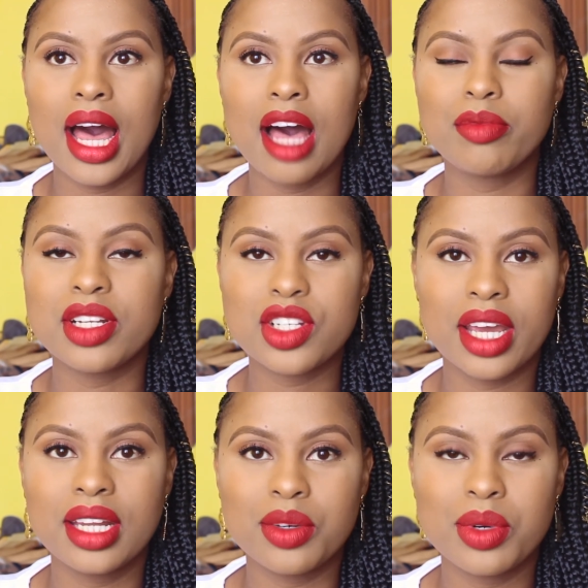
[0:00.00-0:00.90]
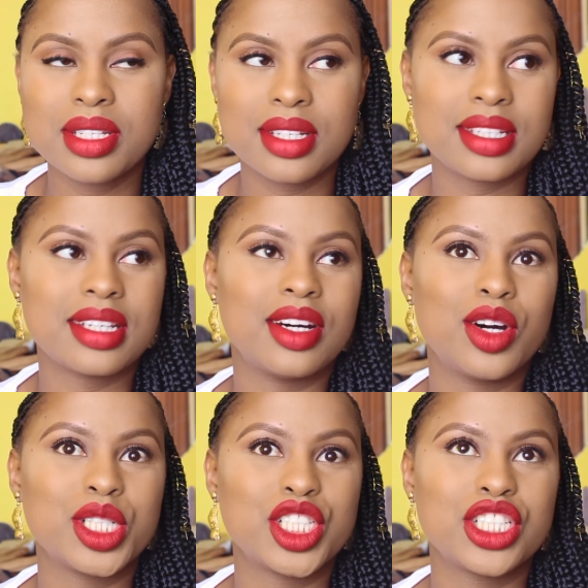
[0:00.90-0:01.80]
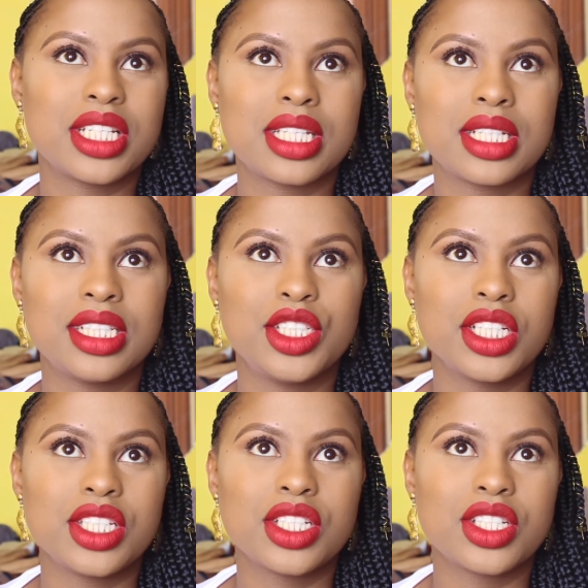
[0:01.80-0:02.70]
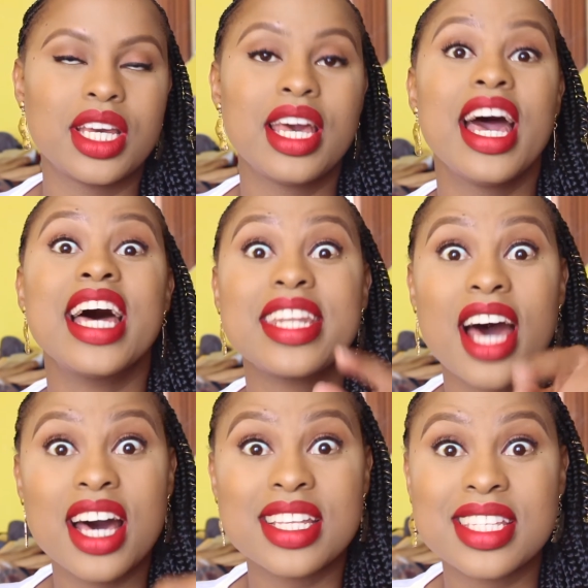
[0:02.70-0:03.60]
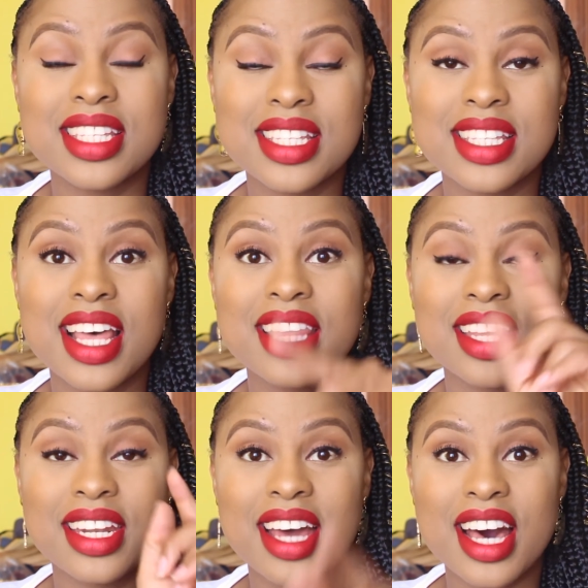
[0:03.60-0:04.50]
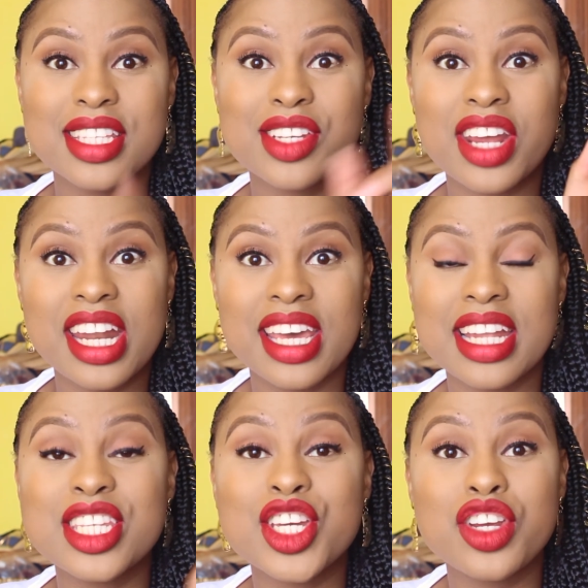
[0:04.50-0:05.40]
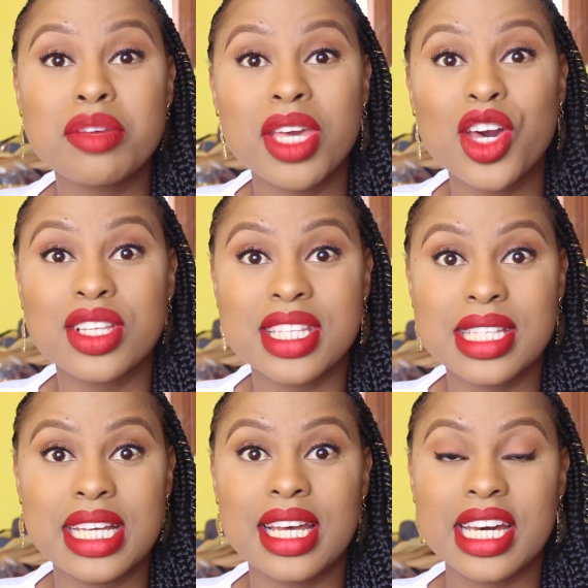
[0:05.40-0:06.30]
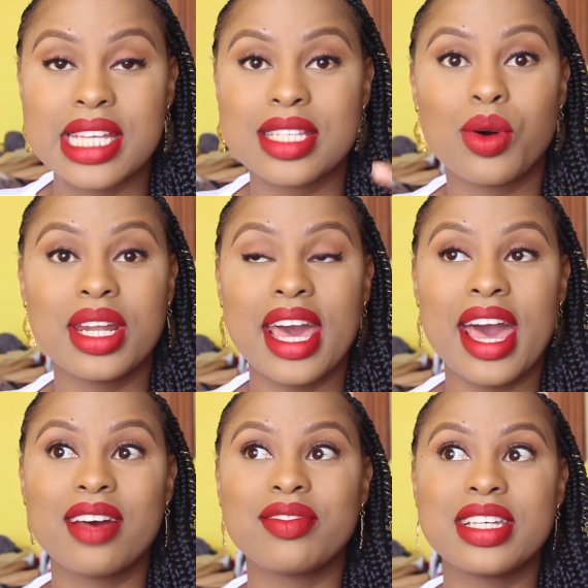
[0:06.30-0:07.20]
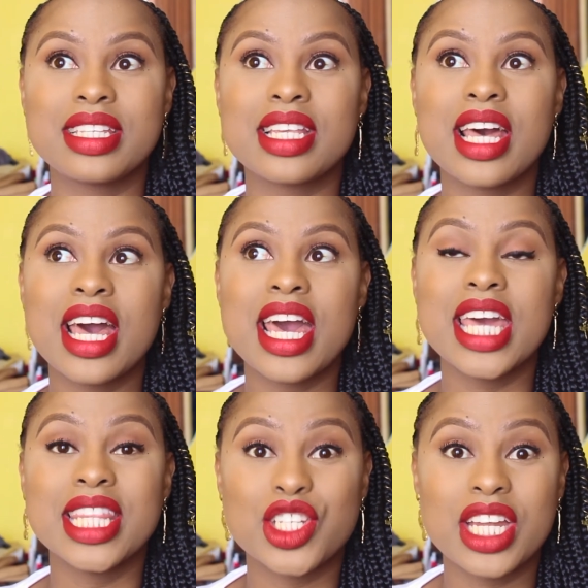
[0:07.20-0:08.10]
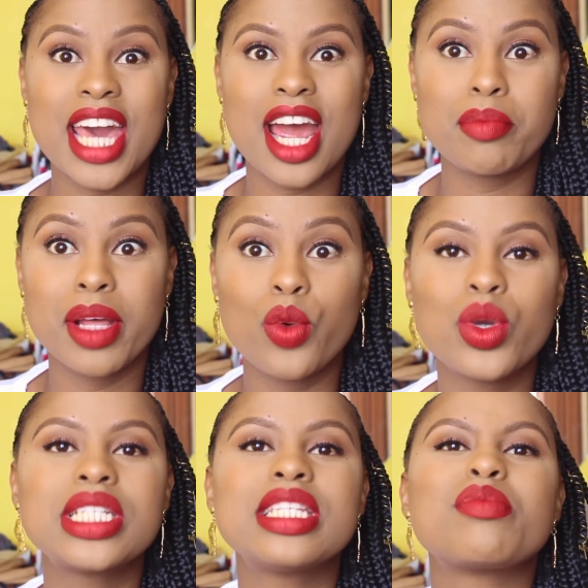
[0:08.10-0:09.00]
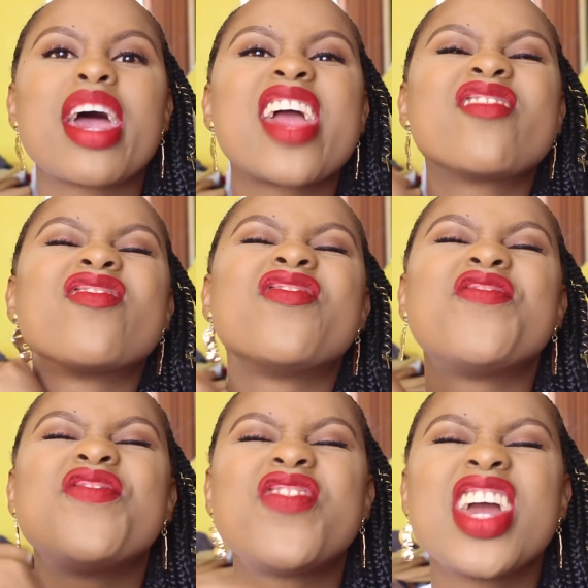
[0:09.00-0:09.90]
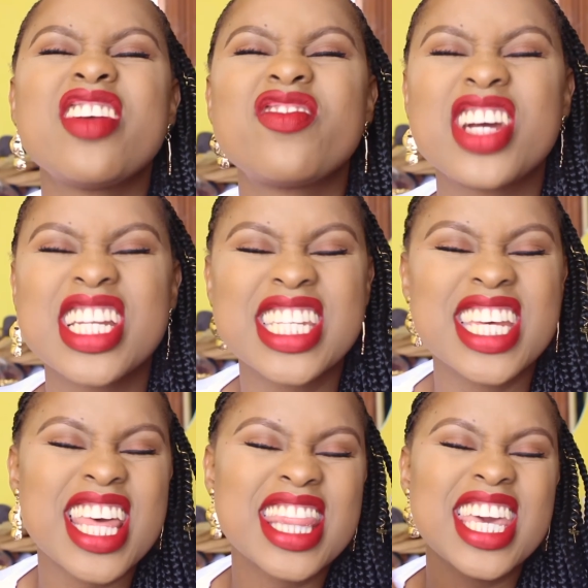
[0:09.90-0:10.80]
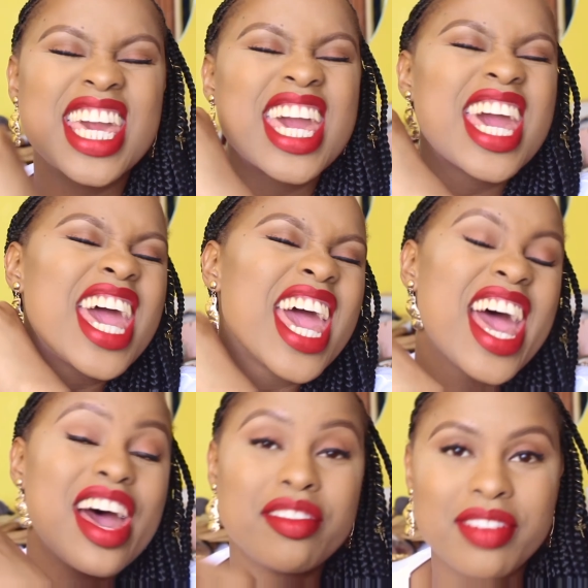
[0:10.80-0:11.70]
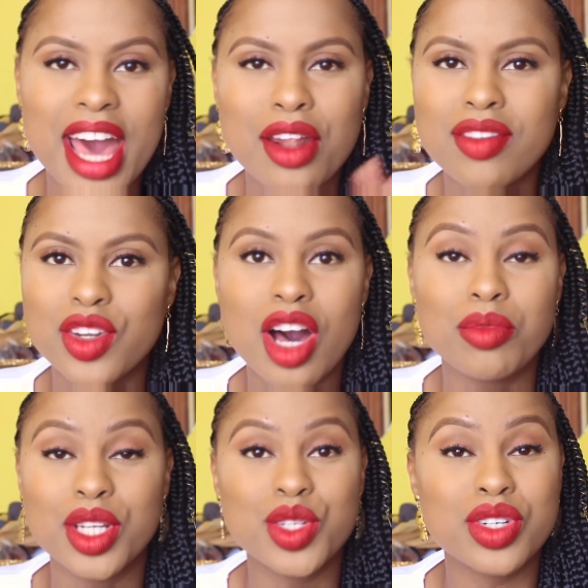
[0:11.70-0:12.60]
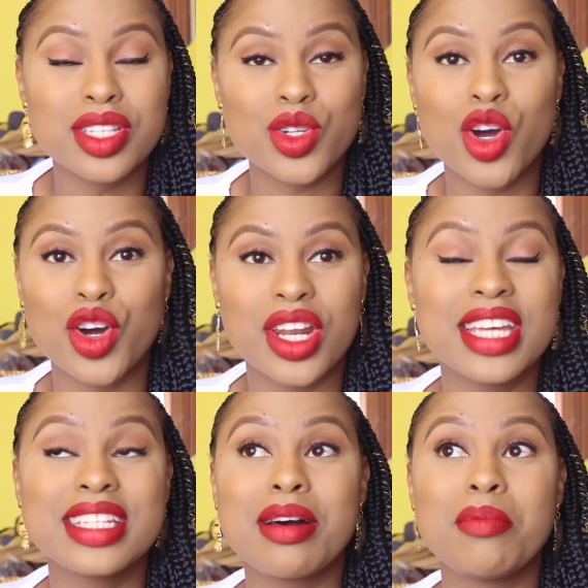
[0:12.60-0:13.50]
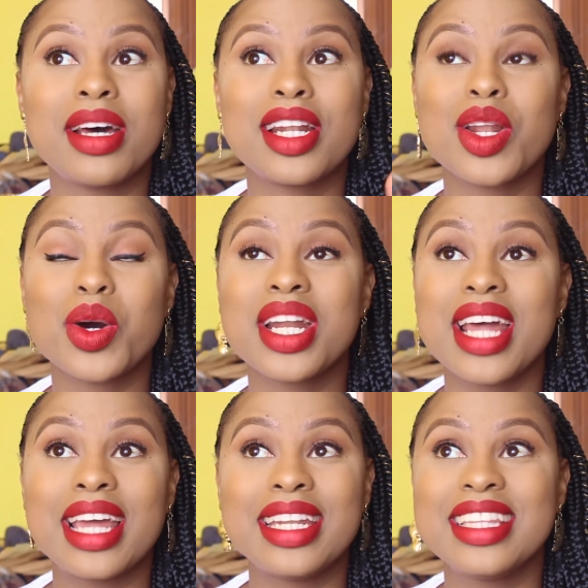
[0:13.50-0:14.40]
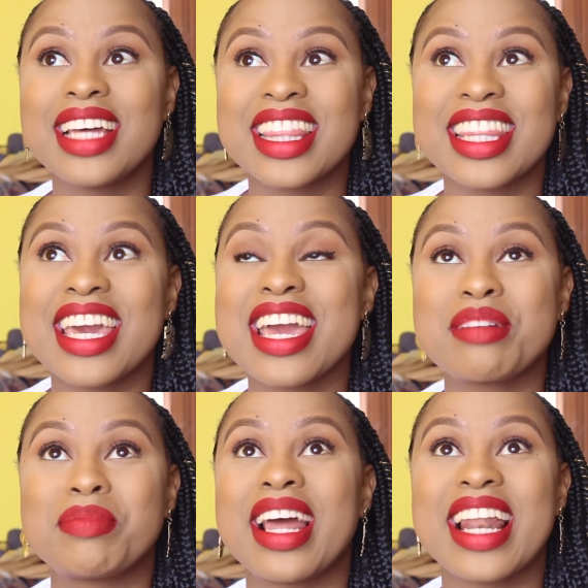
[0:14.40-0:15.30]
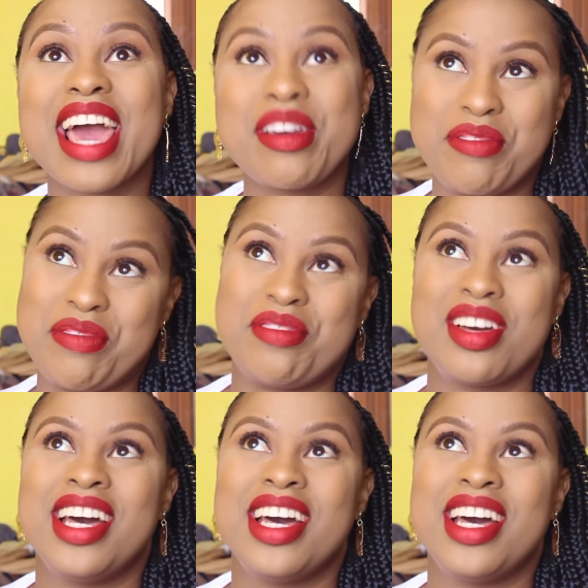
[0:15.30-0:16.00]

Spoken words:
I've been trying, what is it? Oh shit. NARS. The NARS Radiant Creamy Concealer, because the one I have is in the shade Caramel, which is my favorite thing ever. I don't even know how I'm going to restock on it, but Lord, I need that thing in my life.